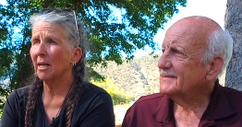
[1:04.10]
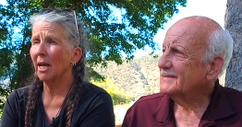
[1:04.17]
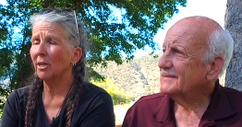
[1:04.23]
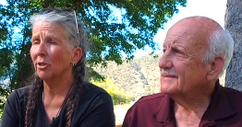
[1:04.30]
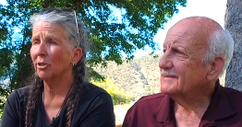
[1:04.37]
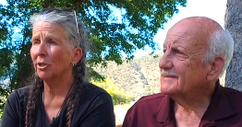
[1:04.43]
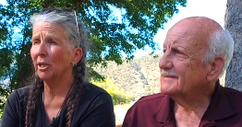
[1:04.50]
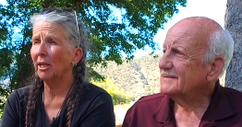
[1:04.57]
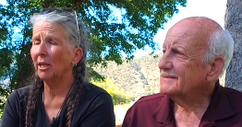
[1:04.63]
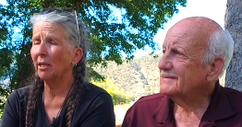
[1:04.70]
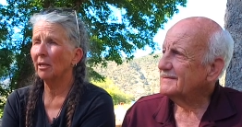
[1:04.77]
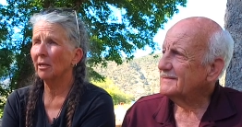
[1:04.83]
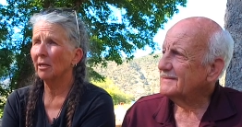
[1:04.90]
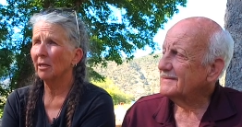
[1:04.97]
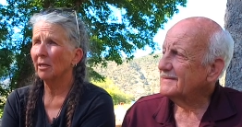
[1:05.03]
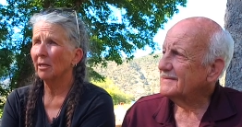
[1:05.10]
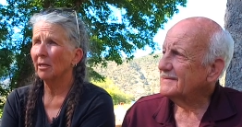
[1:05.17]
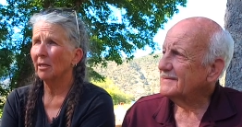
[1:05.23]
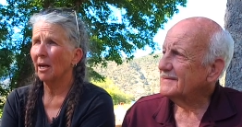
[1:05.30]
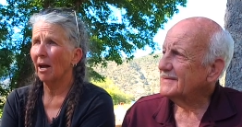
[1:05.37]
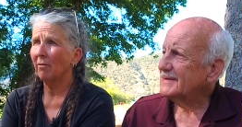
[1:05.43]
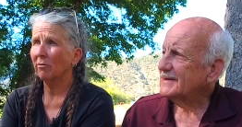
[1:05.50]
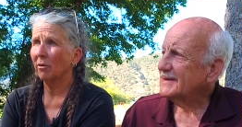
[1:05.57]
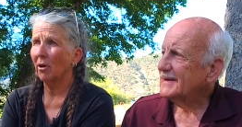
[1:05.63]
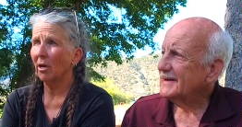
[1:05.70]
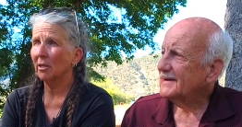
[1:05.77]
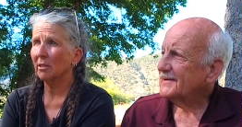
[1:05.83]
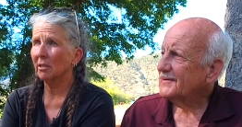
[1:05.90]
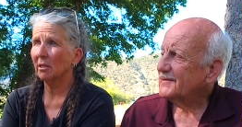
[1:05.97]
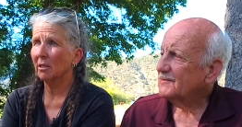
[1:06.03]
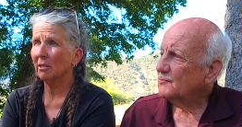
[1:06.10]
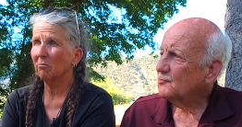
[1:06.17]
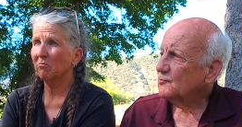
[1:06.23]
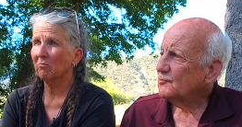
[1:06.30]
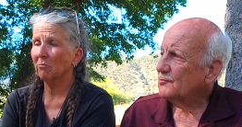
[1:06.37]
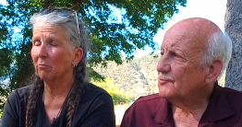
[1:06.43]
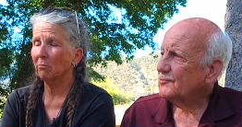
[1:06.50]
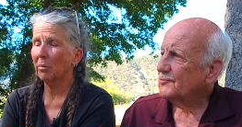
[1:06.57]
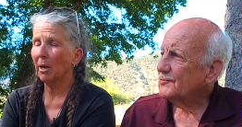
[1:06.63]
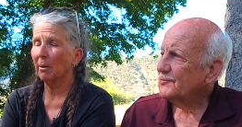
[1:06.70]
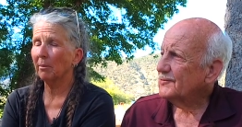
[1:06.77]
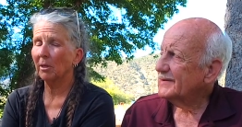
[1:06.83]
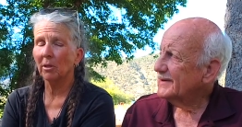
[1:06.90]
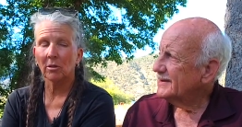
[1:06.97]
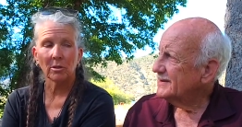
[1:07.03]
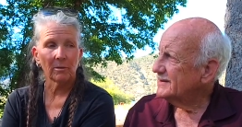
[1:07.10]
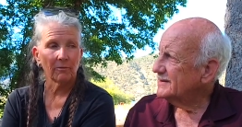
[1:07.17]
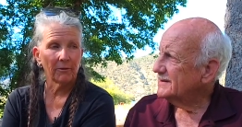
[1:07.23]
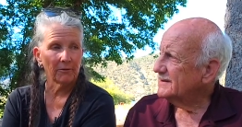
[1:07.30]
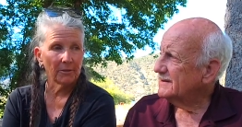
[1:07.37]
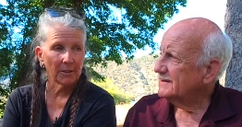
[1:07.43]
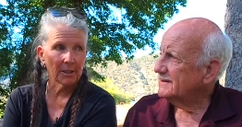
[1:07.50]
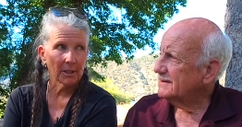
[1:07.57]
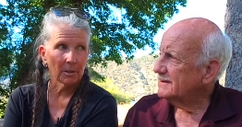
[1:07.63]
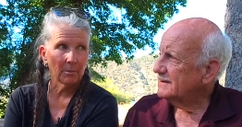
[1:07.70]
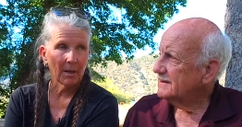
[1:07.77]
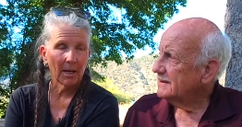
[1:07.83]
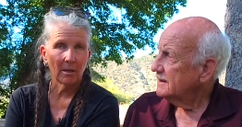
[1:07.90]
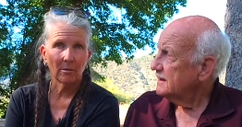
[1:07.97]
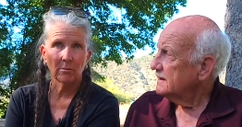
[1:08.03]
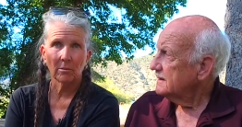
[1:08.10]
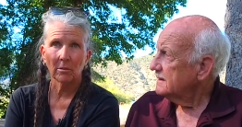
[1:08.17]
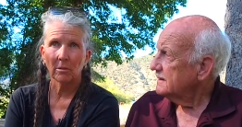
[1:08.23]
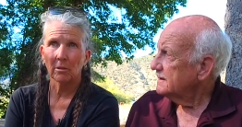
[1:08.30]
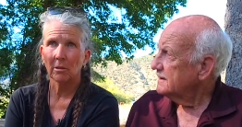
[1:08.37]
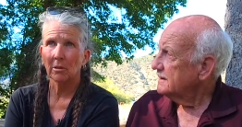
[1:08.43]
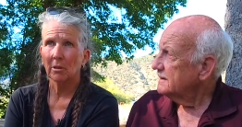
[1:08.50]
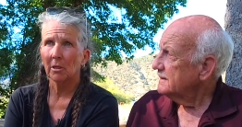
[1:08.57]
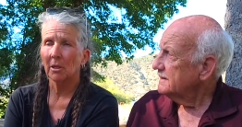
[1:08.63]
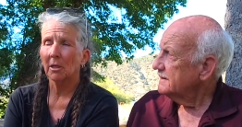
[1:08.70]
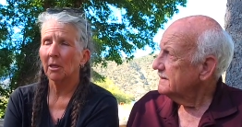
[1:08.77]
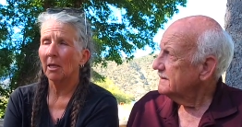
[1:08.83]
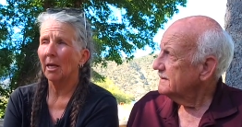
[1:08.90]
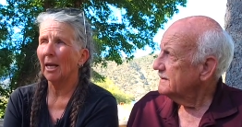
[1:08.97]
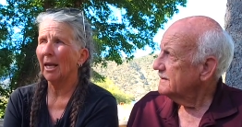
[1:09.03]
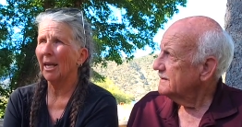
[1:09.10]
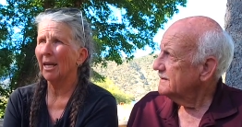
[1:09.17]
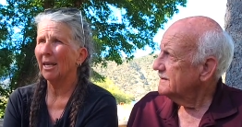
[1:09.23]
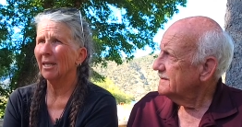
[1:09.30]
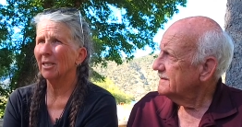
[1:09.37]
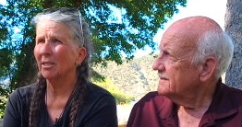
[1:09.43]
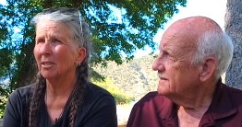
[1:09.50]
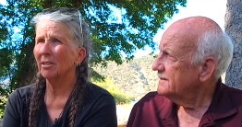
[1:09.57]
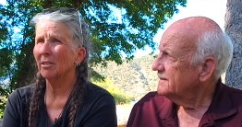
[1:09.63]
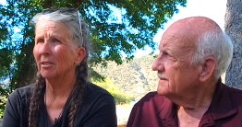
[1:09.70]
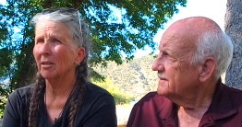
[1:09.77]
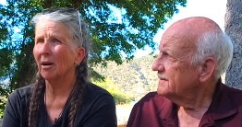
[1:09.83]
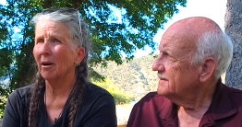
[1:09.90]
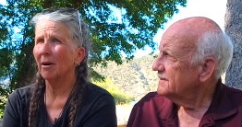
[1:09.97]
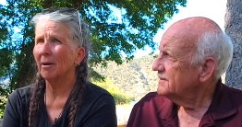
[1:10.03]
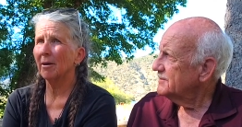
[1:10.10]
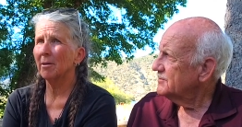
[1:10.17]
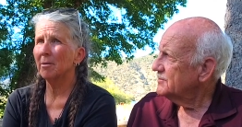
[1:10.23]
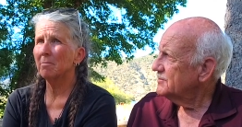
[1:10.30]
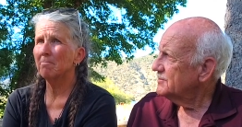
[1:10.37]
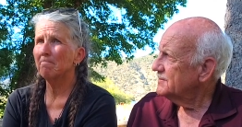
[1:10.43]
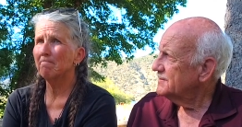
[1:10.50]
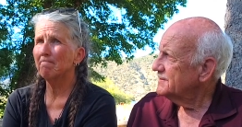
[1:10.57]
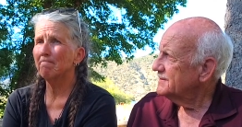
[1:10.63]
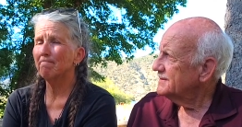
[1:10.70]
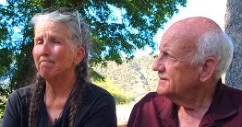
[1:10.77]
Speaker 1: energy. I've lost probably close to 56 pounds. And um,